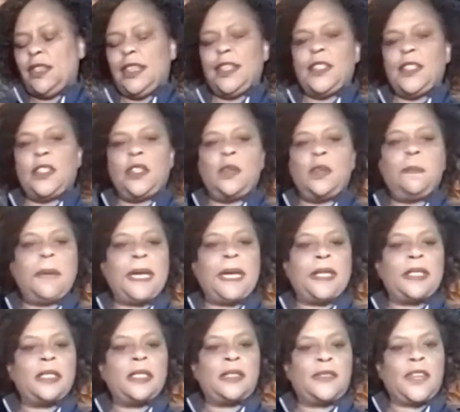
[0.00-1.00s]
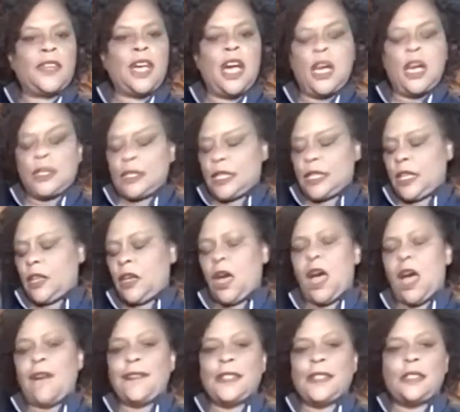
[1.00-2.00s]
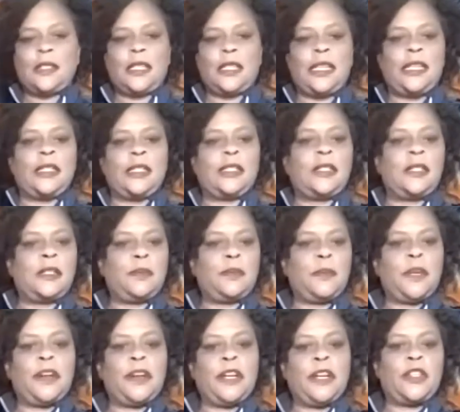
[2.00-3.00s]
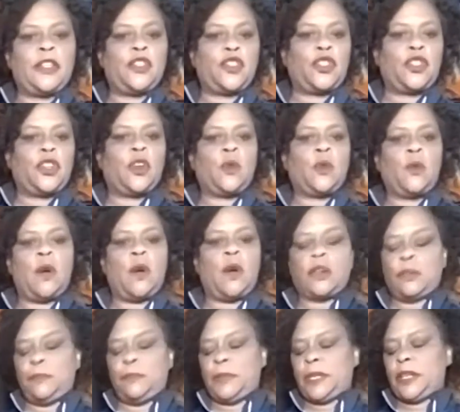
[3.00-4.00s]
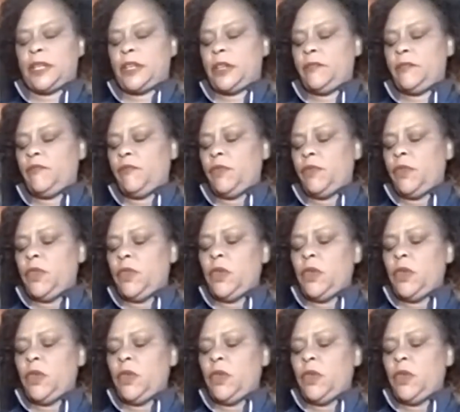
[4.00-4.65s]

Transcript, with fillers: And so the basis of a cocktail, obviously, is spirit, sugar, water, bitter.